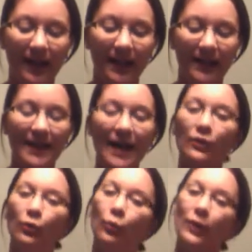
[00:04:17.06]

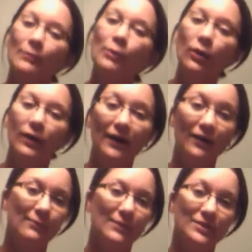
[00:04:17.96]
that we pour out our
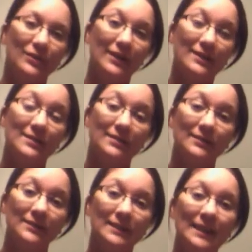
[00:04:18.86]
miseries,
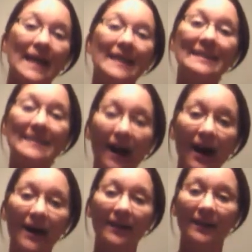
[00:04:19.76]
and
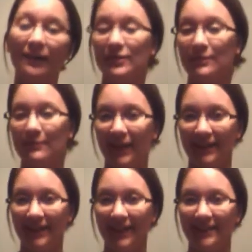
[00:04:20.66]
God hears a
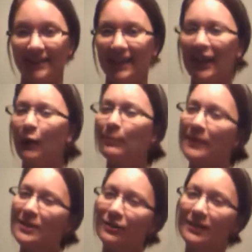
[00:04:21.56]
melody. In our
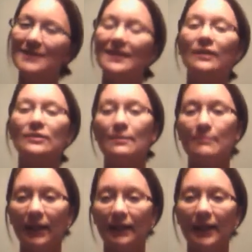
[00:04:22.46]
miseries, he hears a
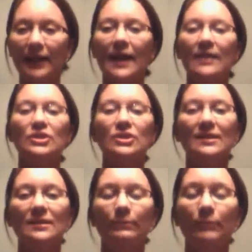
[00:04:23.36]
melody. Then she
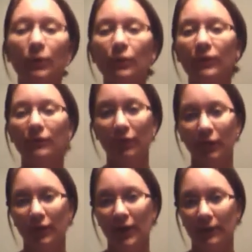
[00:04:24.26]
says,
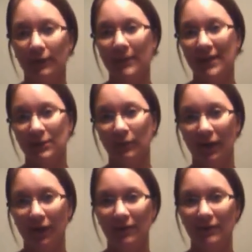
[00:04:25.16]
beautiful the mess we
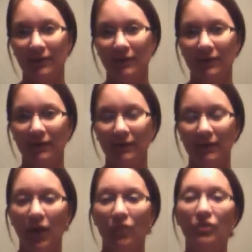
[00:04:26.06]
are.
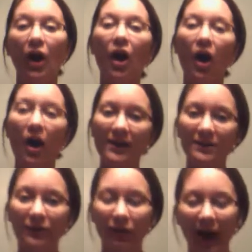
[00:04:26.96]
The
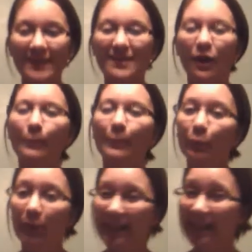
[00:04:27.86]
honest cries of
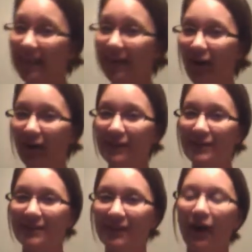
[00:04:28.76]
breaking
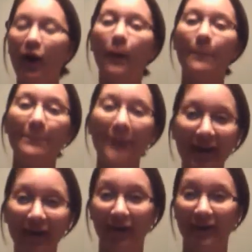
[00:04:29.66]
hearts are
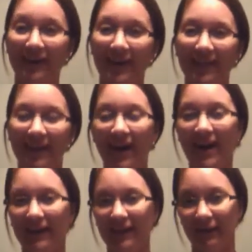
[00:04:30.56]
better than a
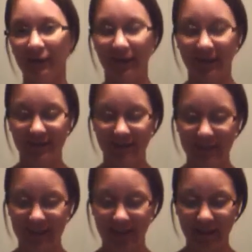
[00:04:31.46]
hallelujah
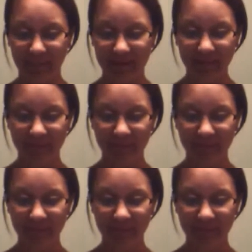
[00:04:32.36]
sometimes.